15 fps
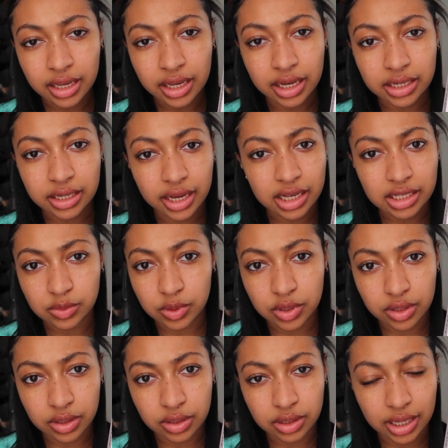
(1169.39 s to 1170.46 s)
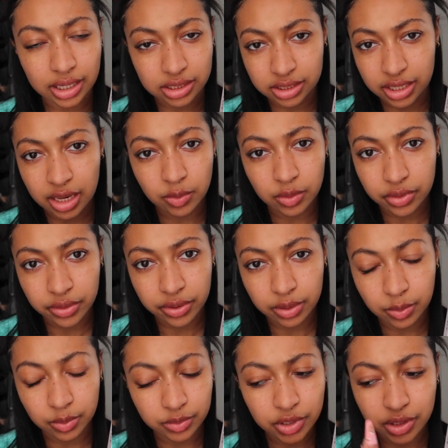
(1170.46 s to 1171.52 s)
and dance with her, like skate with
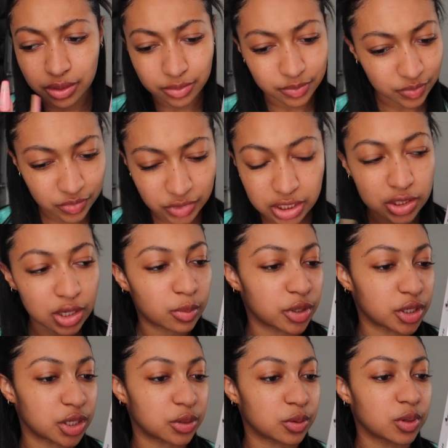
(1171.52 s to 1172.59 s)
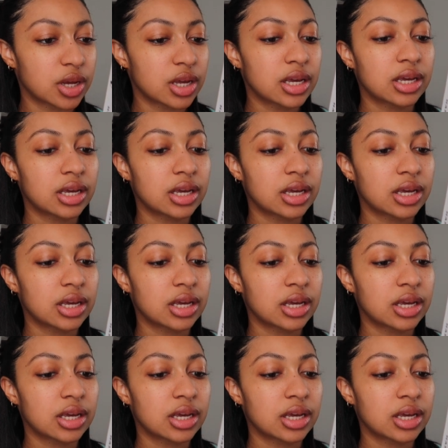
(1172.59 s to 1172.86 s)
her, you know. It's gonna be cute.